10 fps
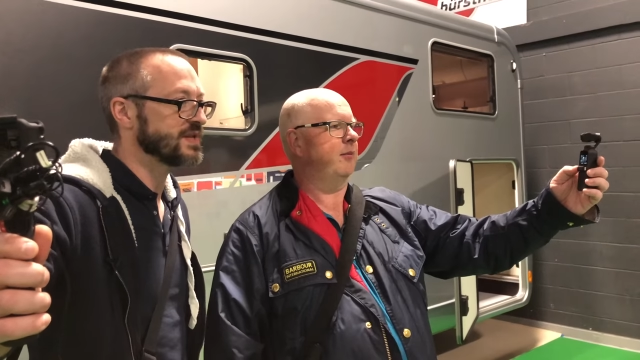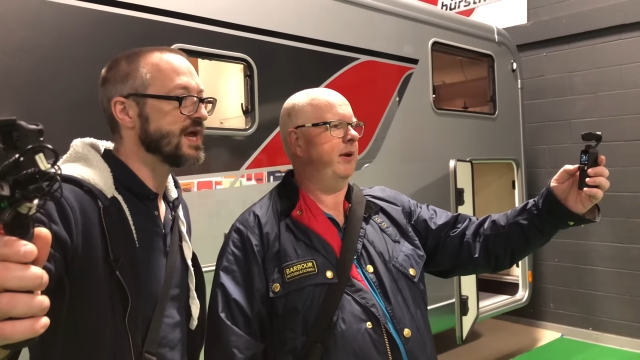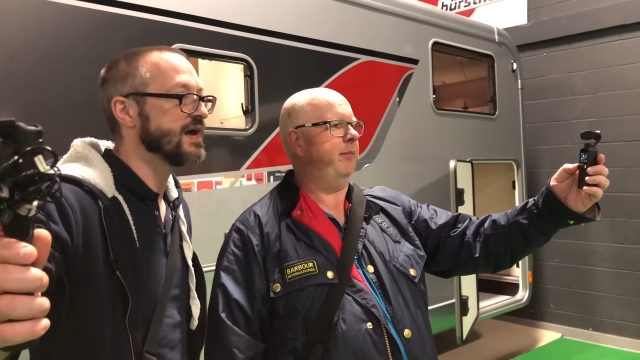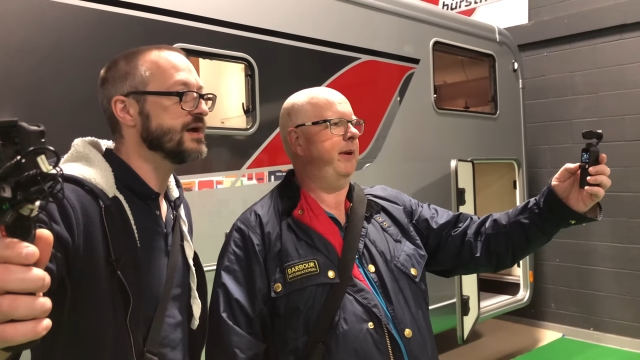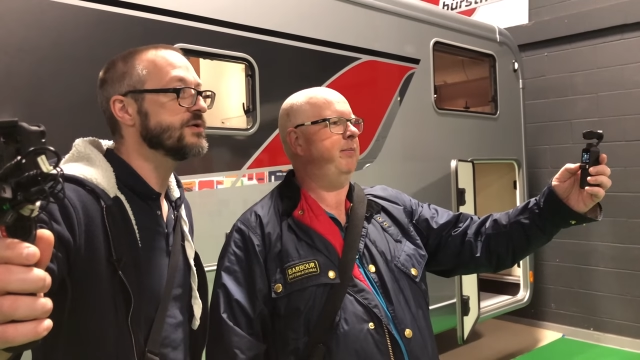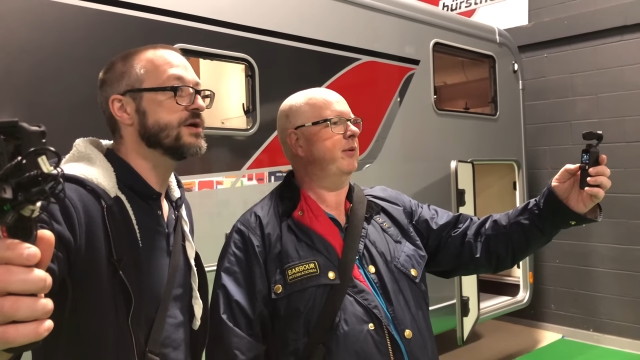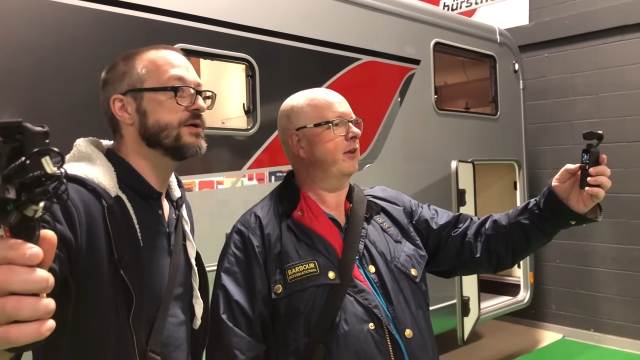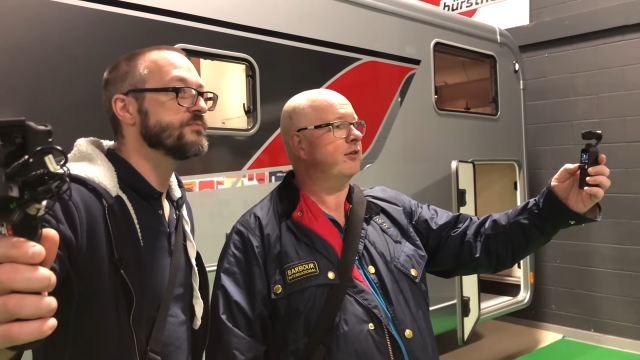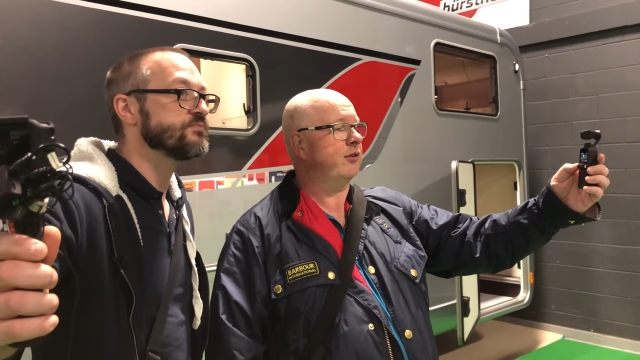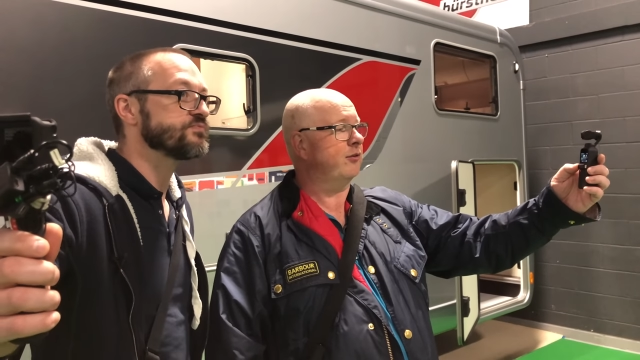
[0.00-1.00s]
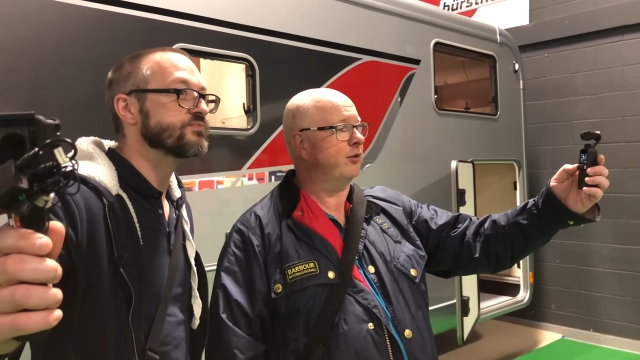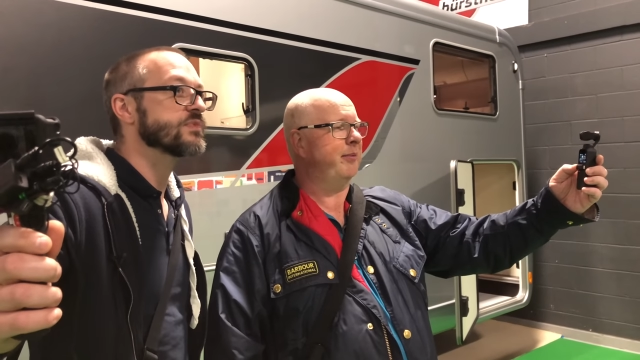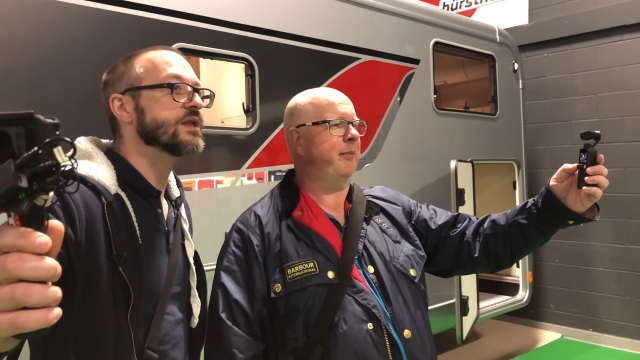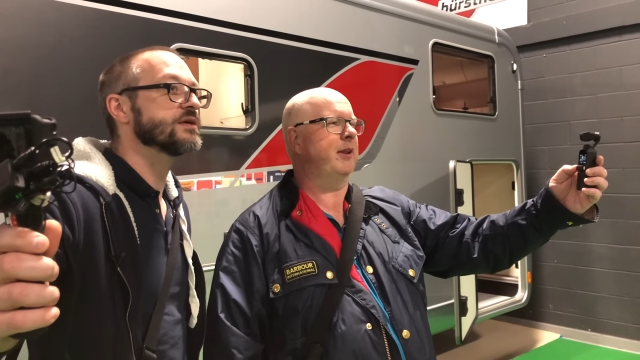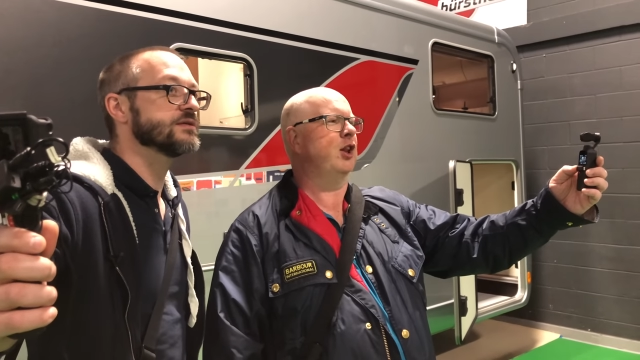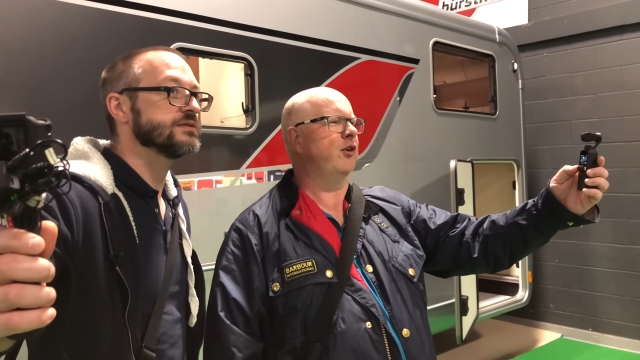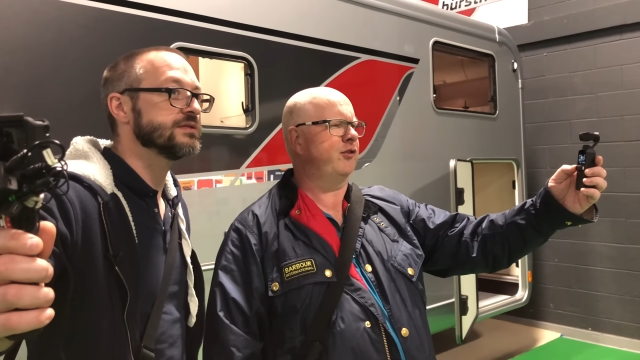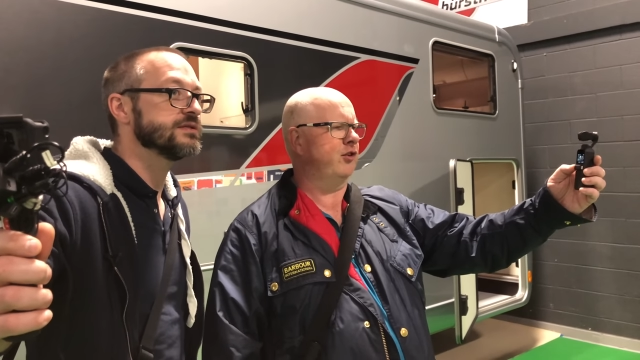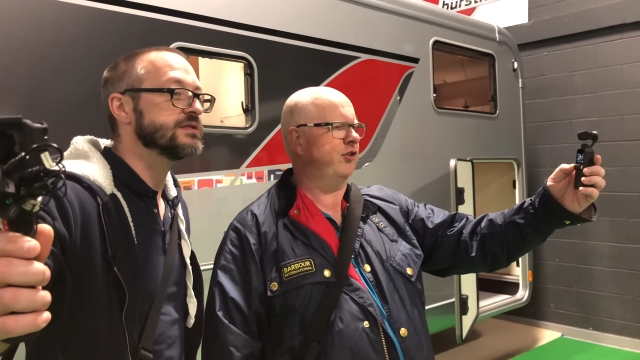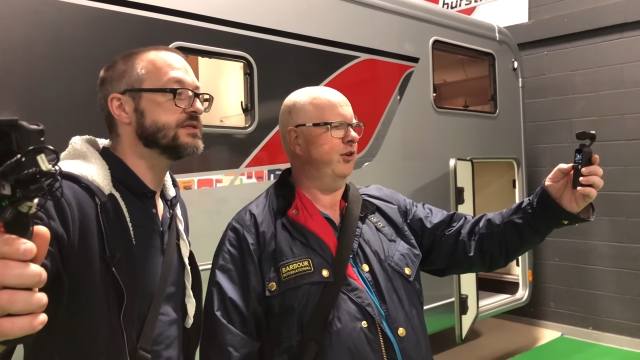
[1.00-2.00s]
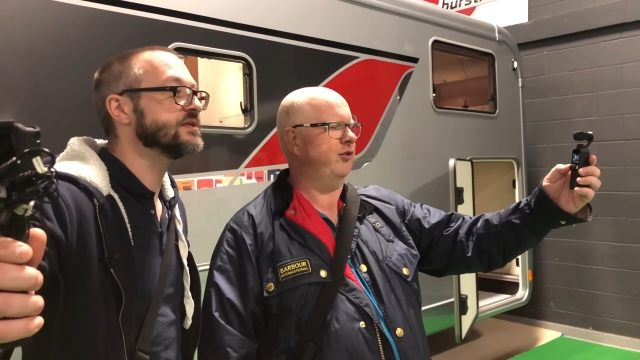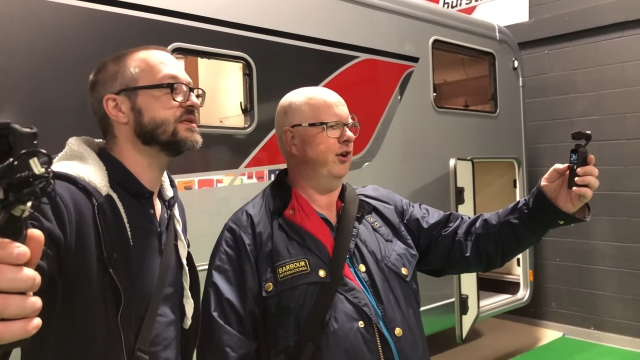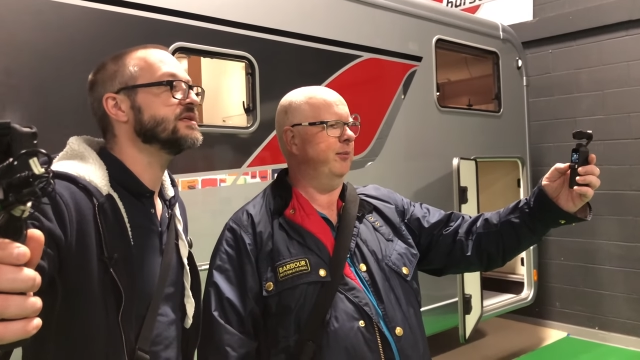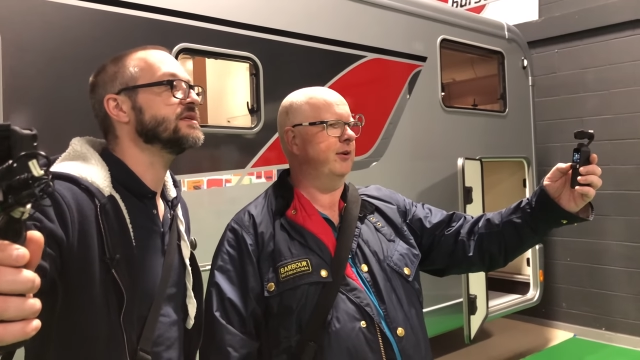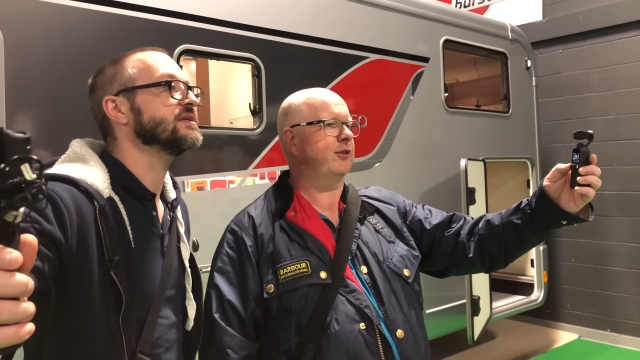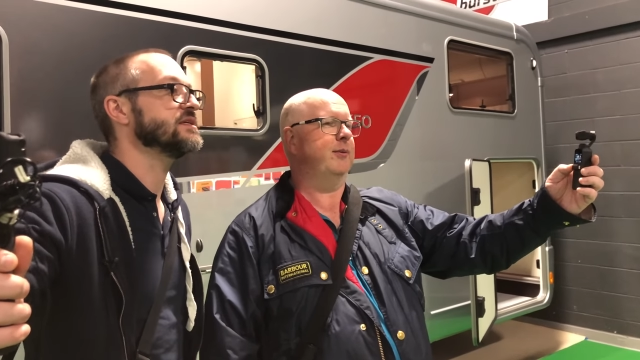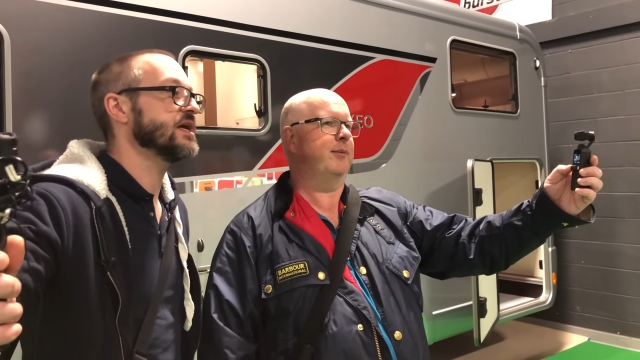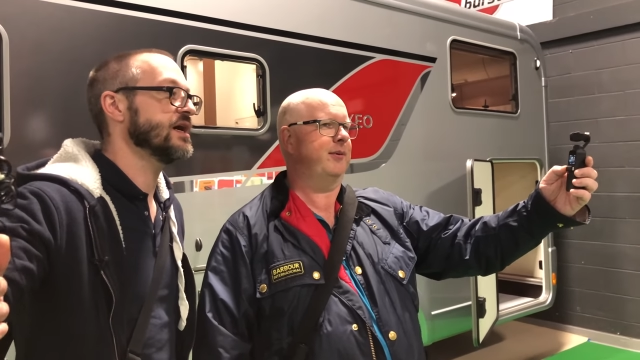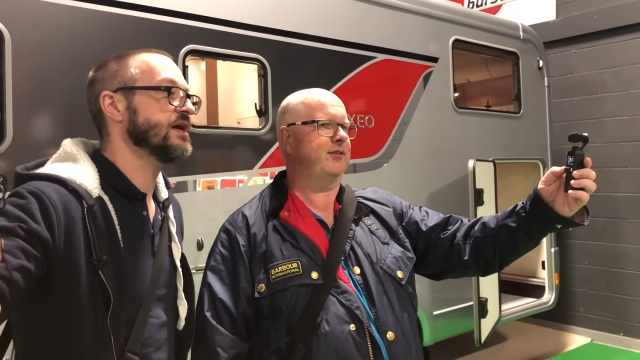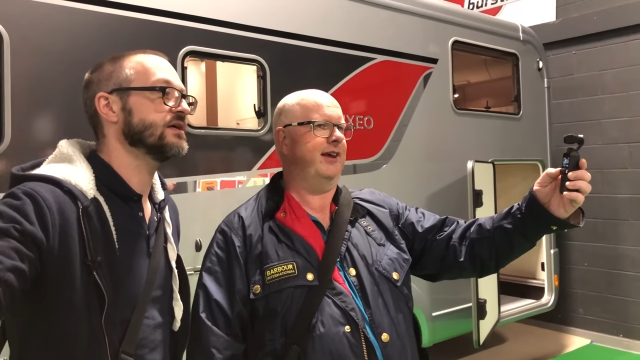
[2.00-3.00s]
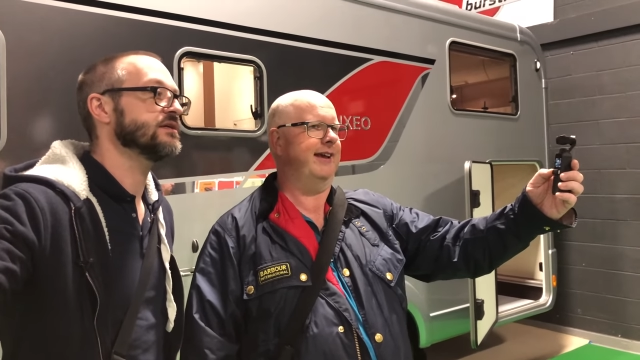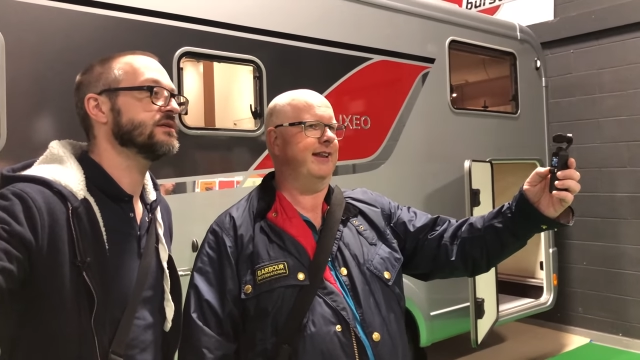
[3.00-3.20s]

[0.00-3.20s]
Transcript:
Speaker 1: Yeah. people that some people loved us YouTubers, come up yeah. and say